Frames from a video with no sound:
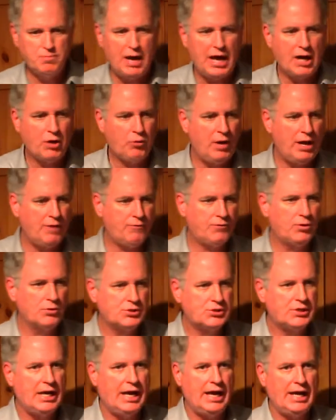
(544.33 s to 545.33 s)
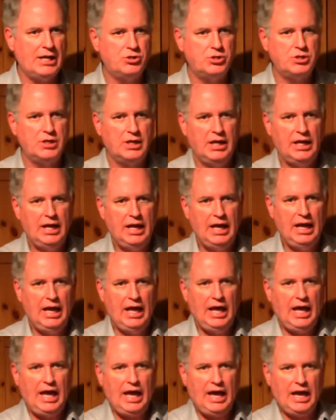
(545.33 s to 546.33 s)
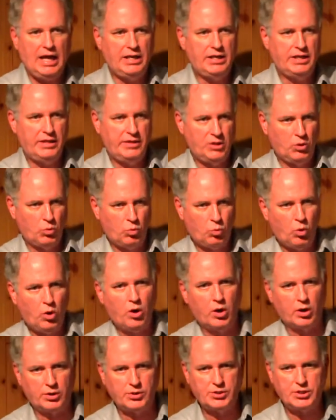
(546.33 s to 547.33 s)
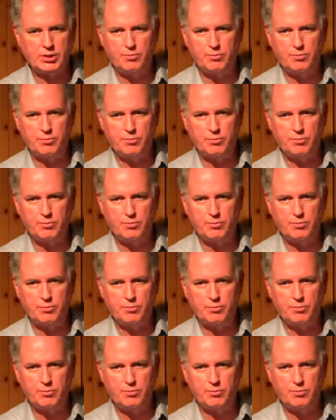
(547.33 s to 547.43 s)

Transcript: biographical sketch, and the works,